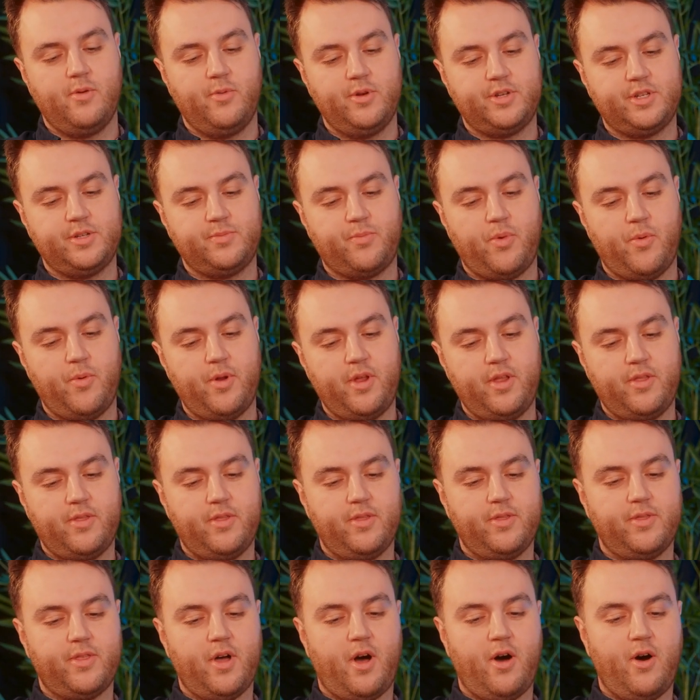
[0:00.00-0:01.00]
which is probably
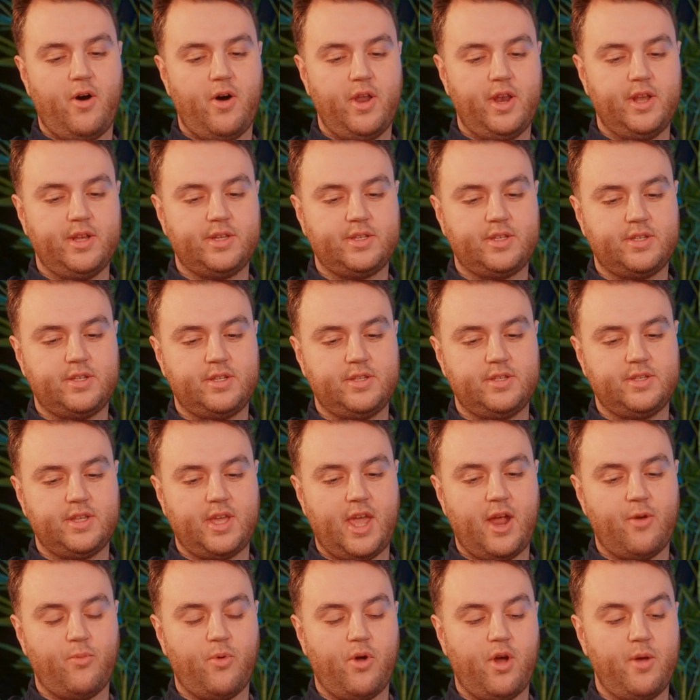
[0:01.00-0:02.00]
the hardest to
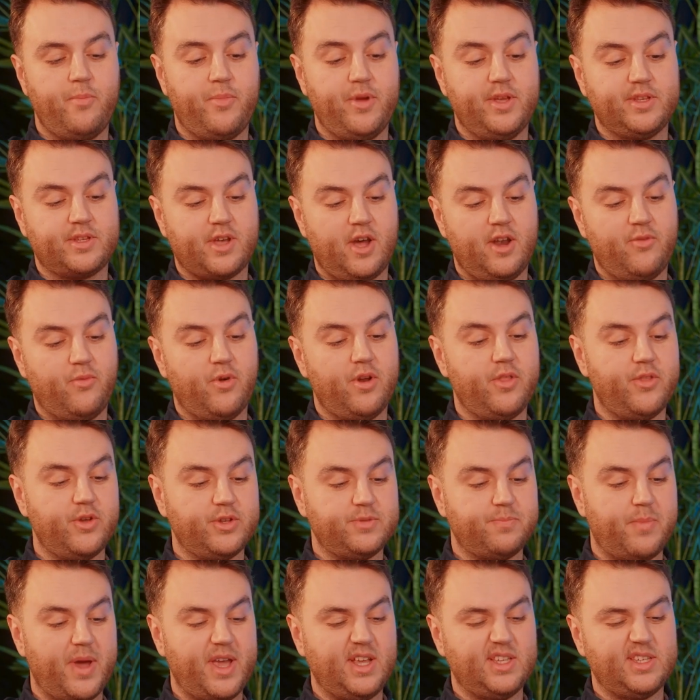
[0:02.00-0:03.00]
get right, but it's kind of one of
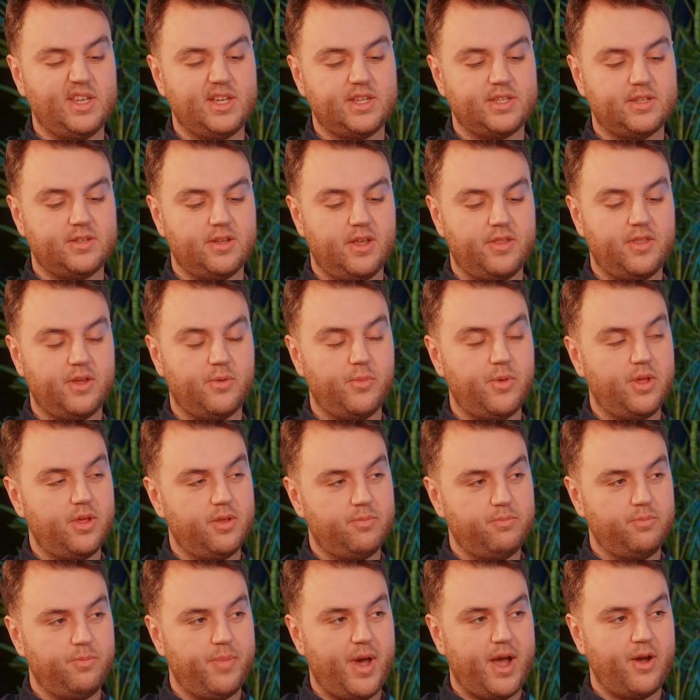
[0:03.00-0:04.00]
those basics I think
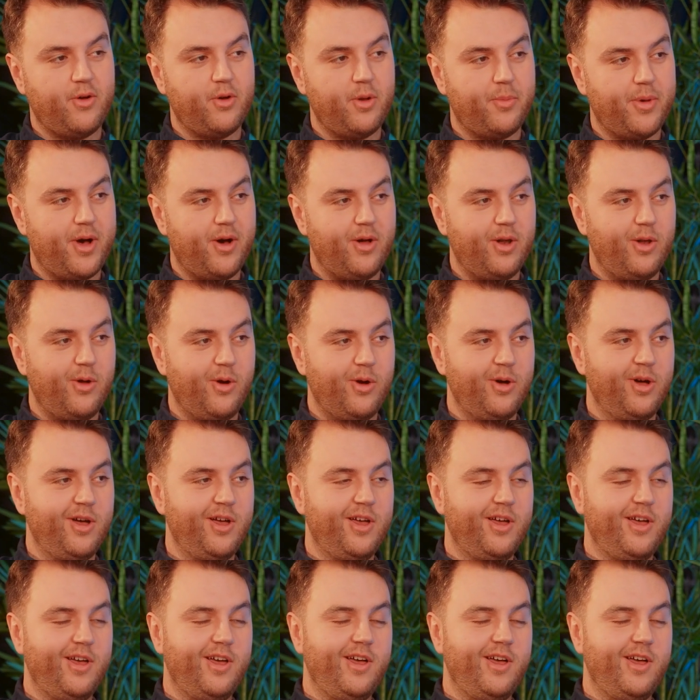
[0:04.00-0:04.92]
we bang on about a lot,